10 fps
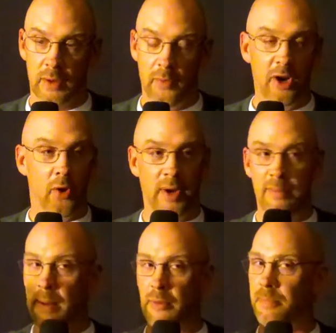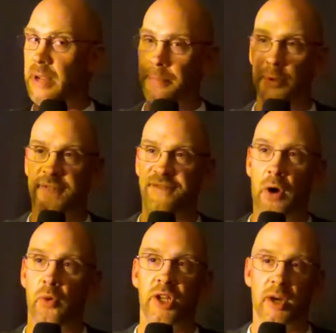We don't remember people's
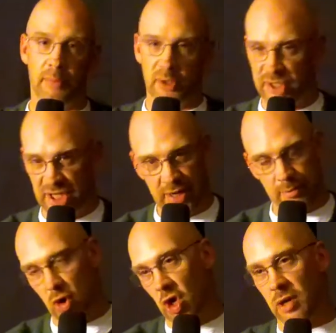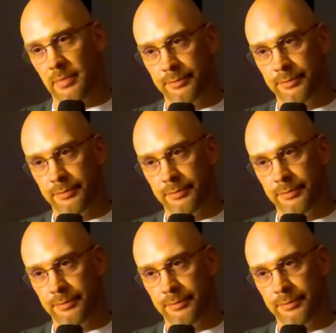phone numbers anymore.